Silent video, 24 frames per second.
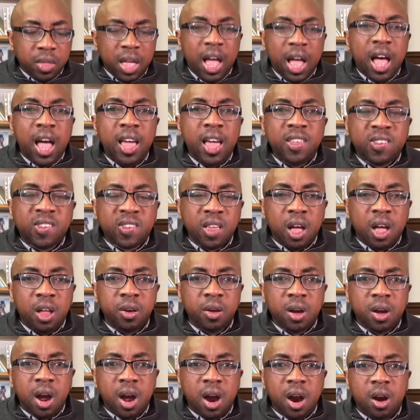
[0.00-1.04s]
ice on
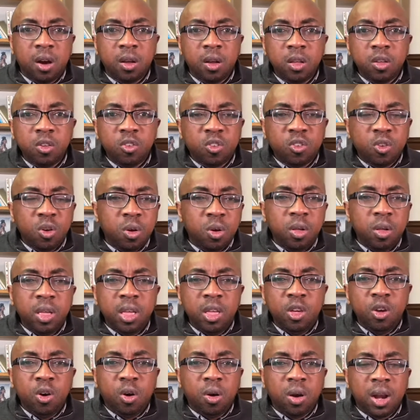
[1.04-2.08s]
the car. So
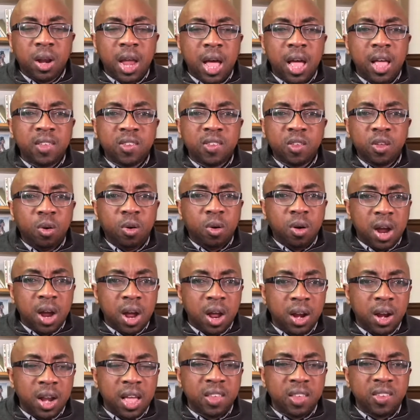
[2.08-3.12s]
your
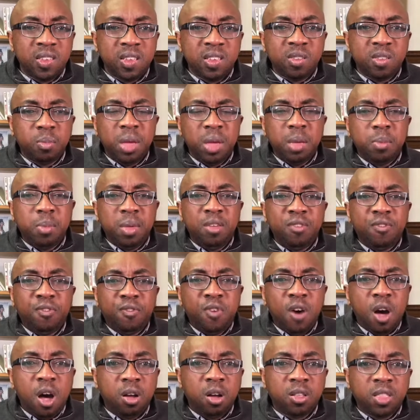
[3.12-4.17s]
car glasses may be
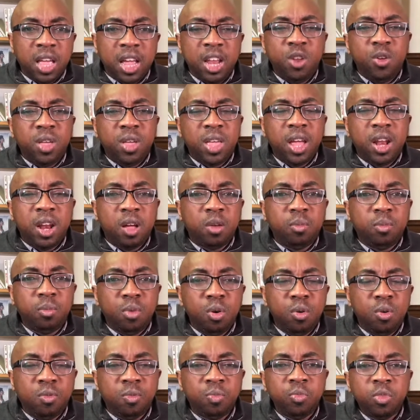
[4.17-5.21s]
fogged and you cannot
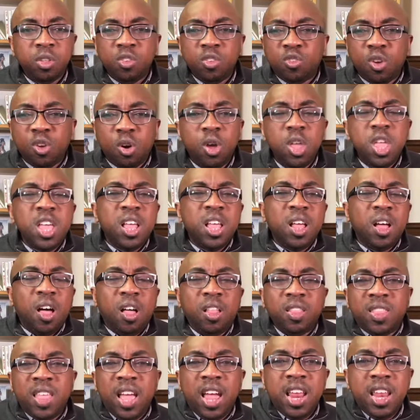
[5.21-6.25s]
move. So
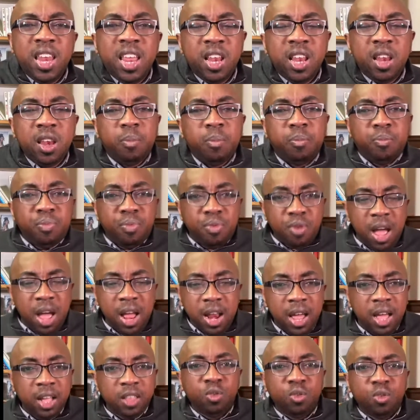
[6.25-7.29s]
they need the
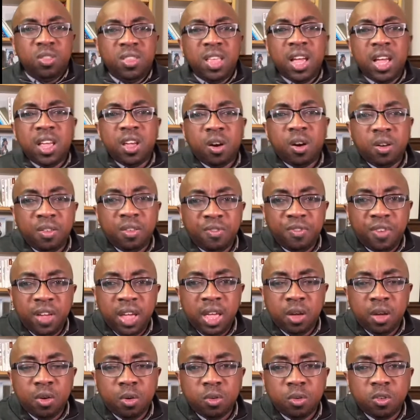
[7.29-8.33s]
product to take care of the
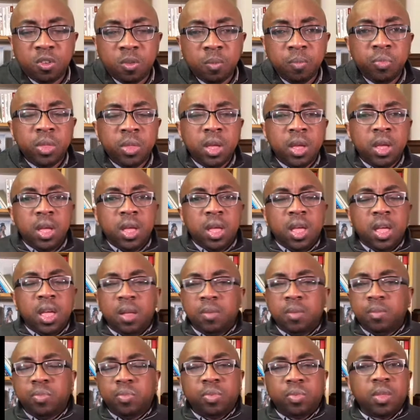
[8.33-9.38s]
vehicles.
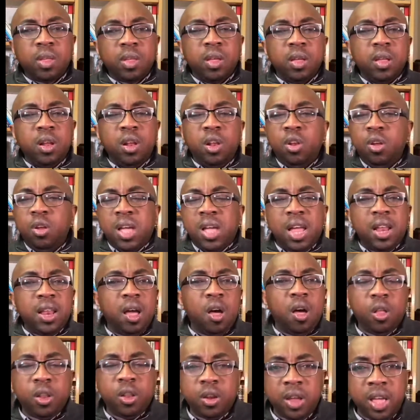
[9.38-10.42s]
Look at
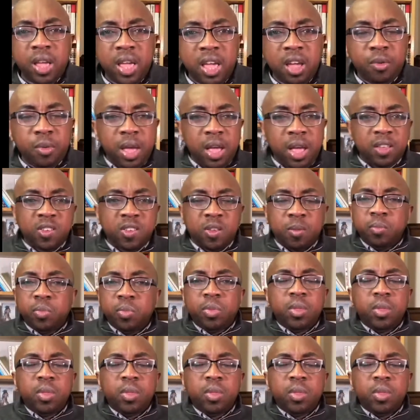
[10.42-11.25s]
other areas.